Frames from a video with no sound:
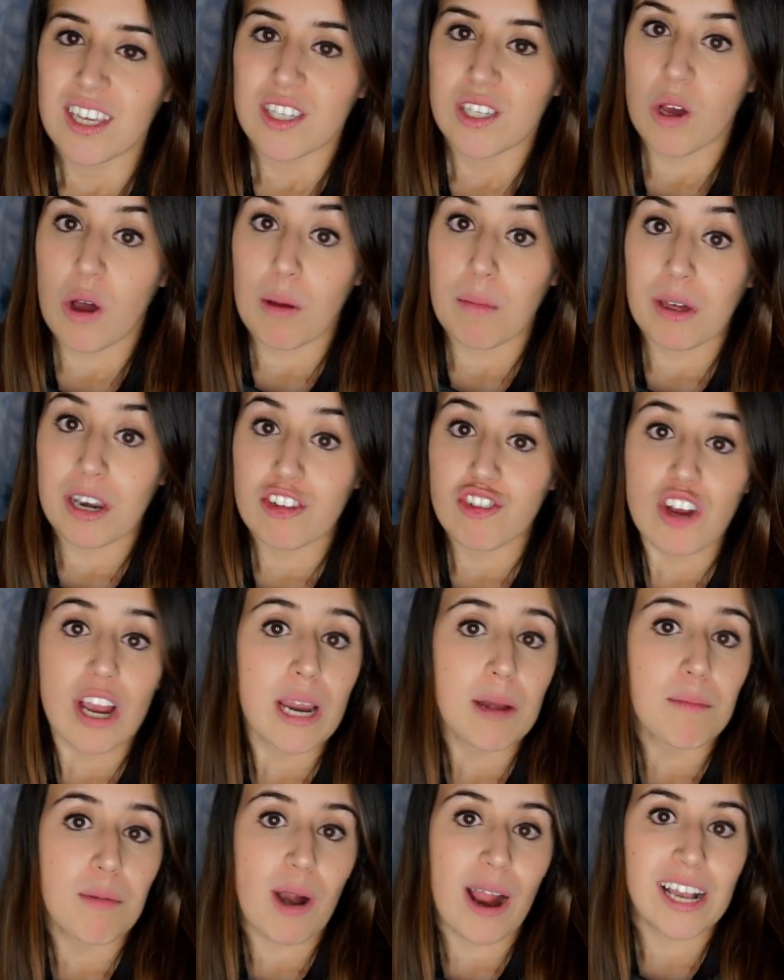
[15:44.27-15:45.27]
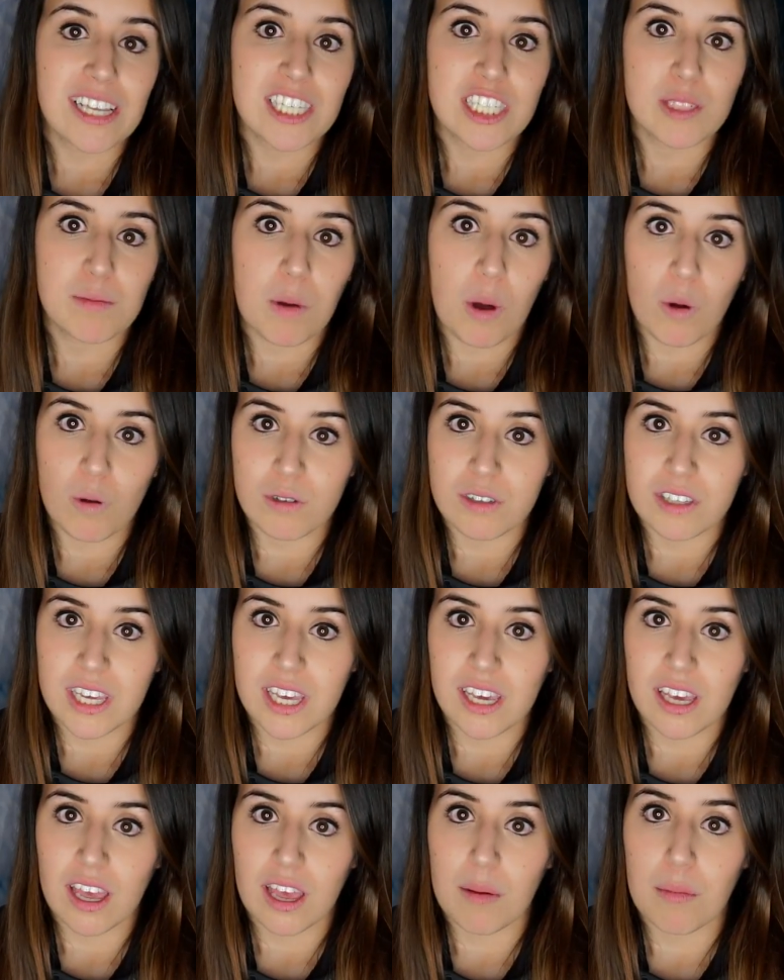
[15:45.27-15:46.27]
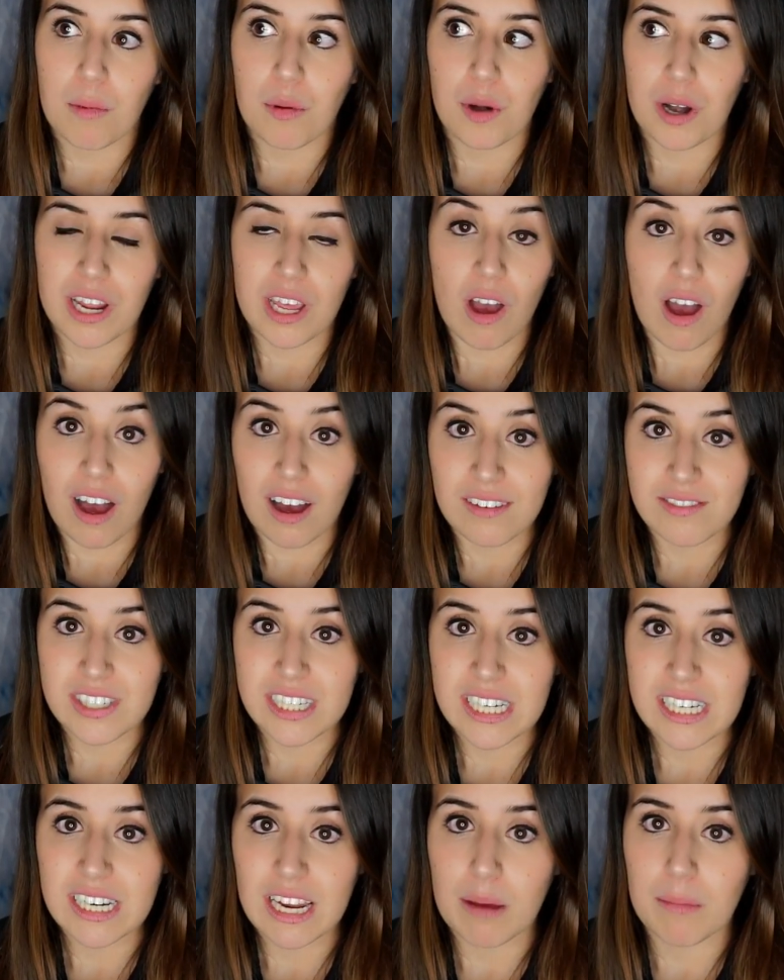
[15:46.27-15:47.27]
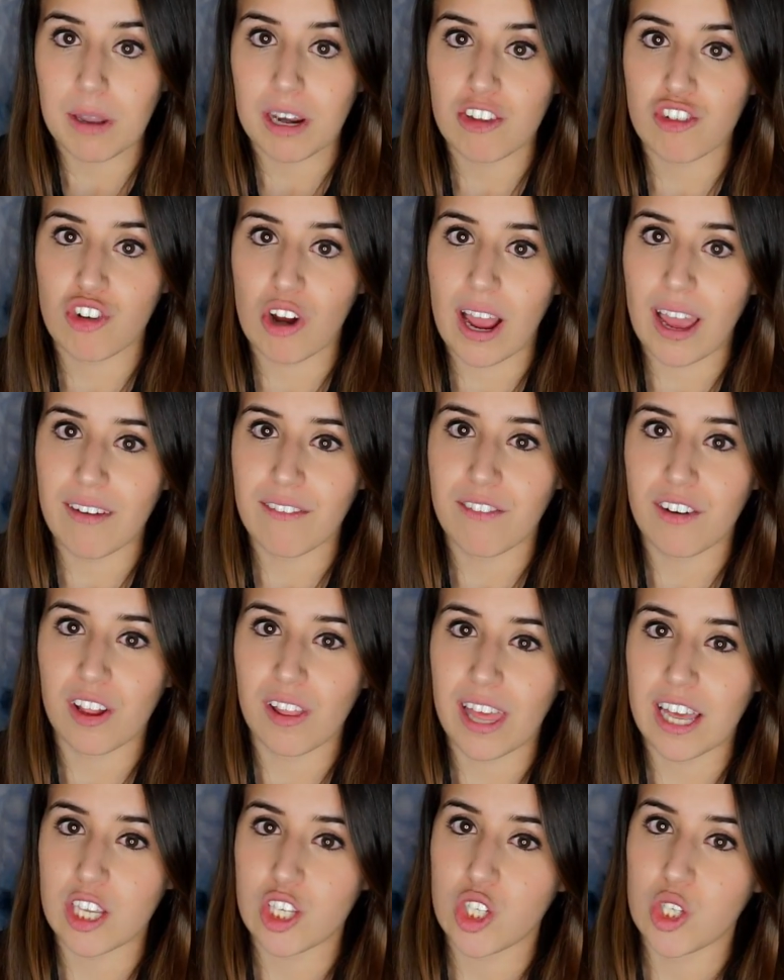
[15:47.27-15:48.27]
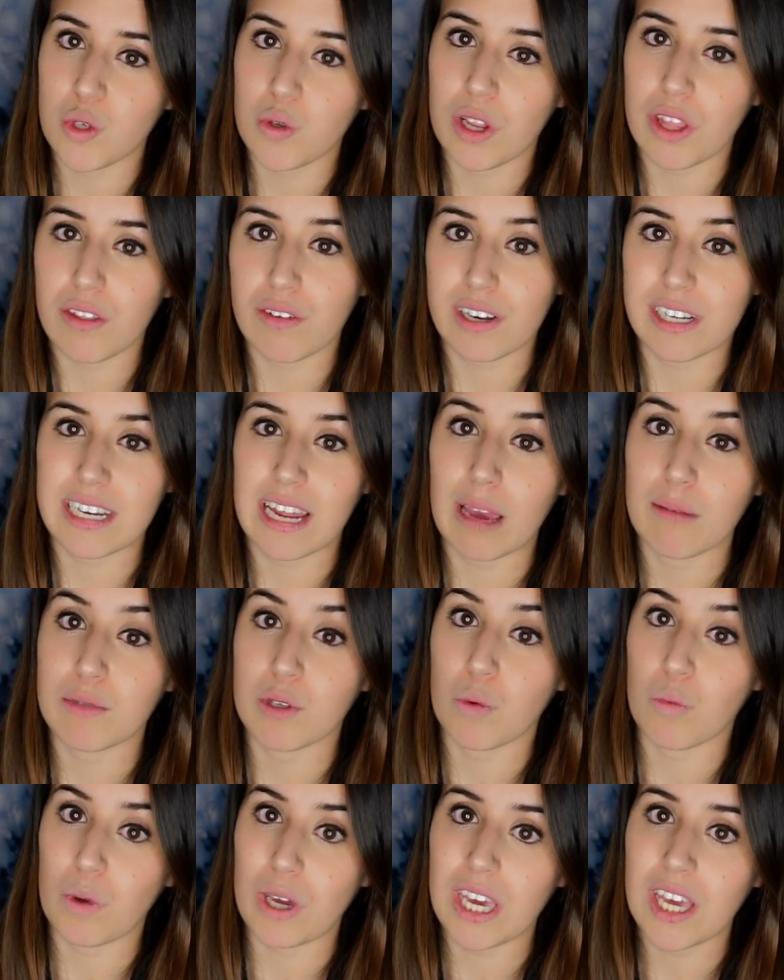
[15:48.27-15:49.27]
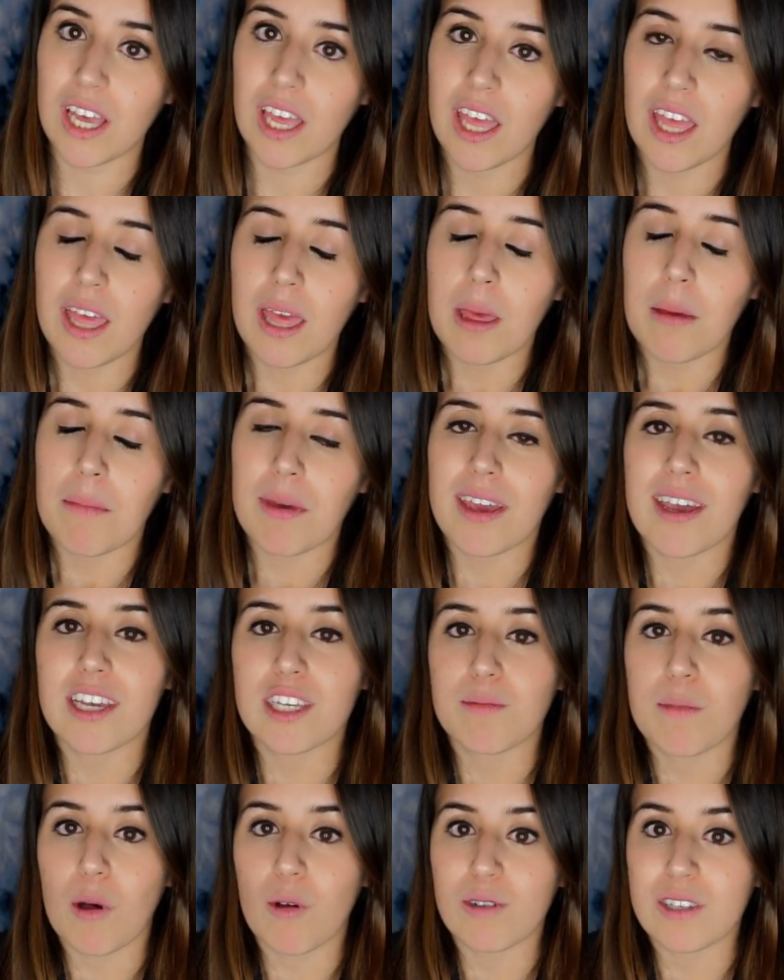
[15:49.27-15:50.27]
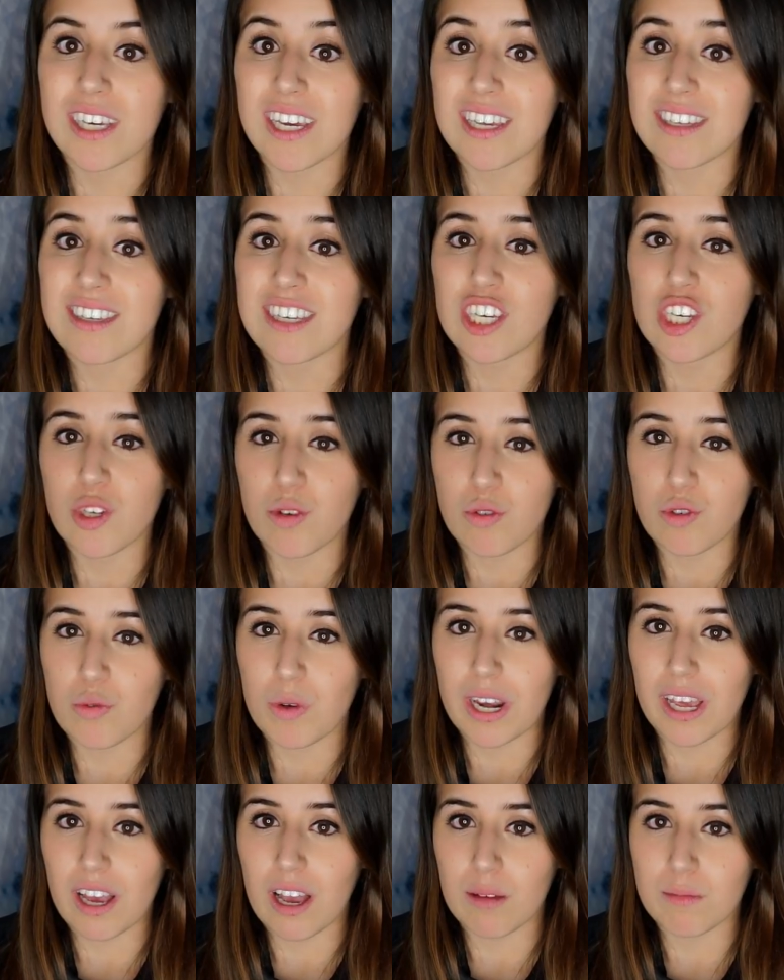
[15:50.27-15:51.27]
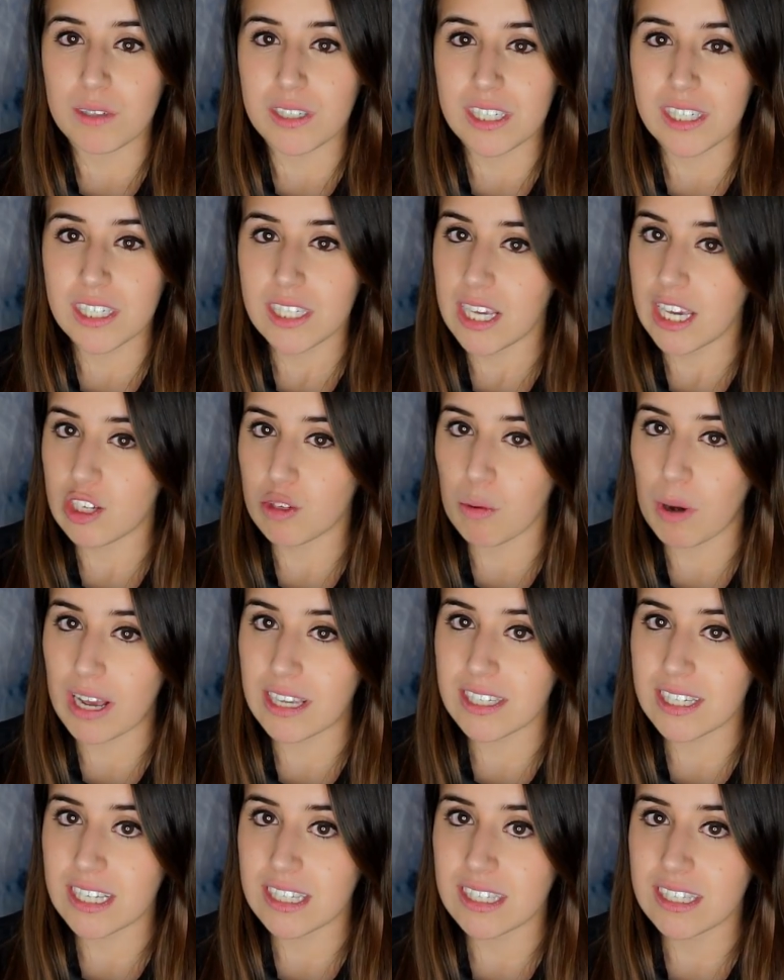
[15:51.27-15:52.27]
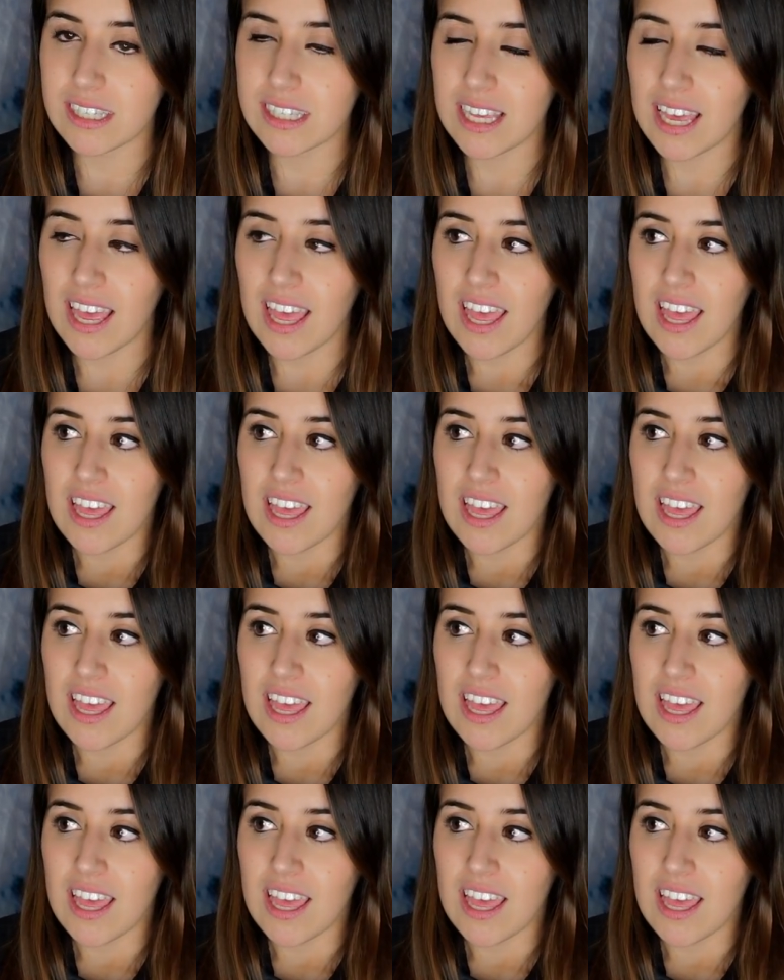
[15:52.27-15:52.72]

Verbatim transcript: So I'm gonna try and practice posing pretty often. I'm gonna try for like two to three times a week because posing is huge when it comes to stage presence.